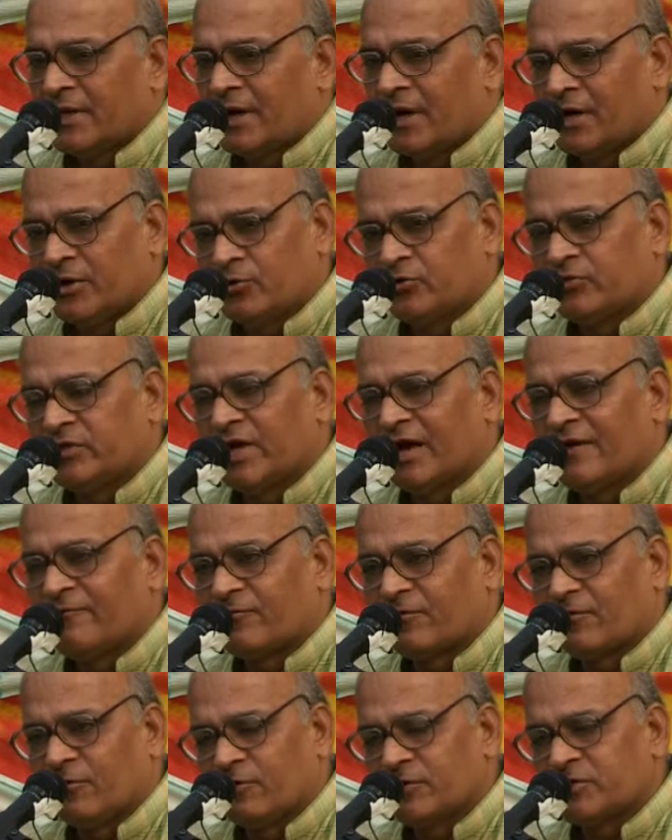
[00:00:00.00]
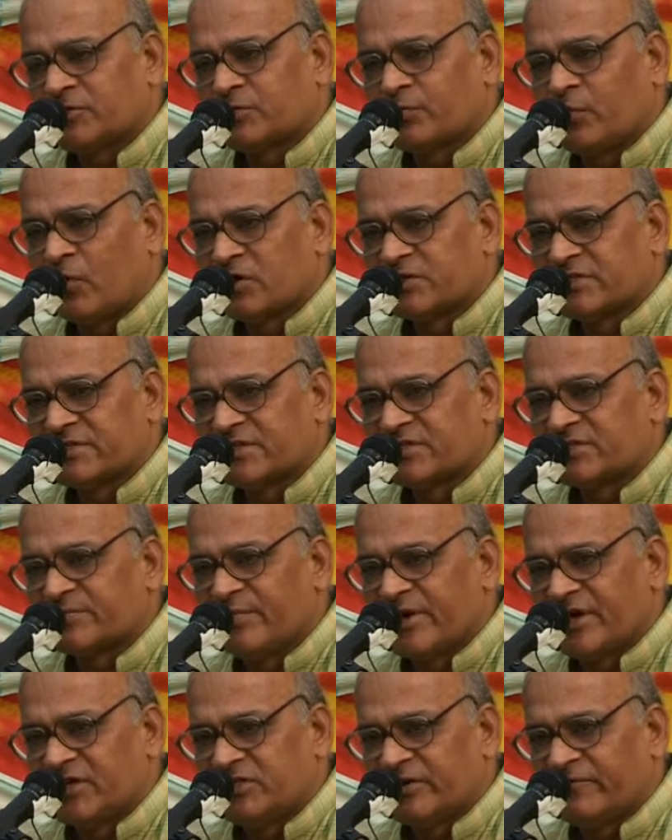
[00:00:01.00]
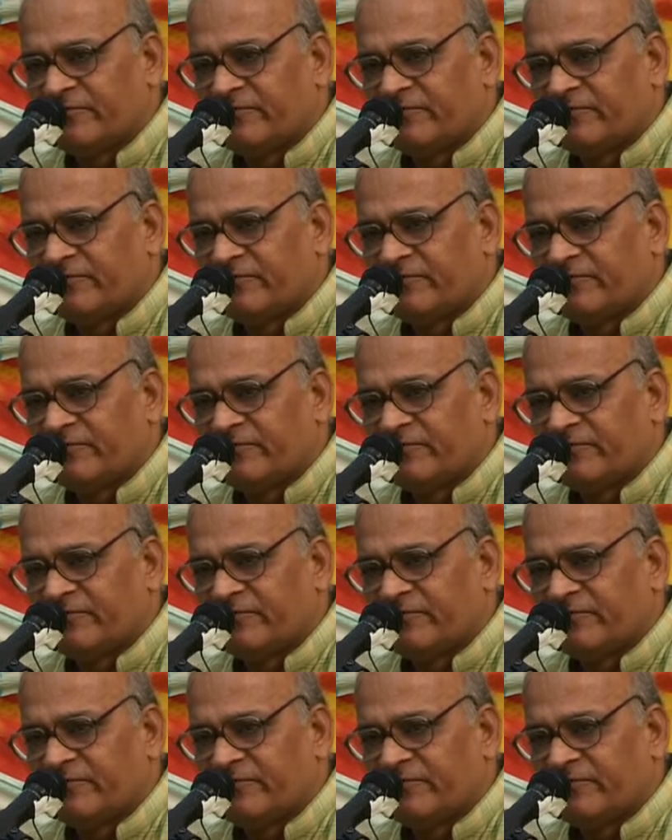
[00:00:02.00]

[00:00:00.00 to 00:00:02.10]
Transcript: Ayodhya, of course, was his major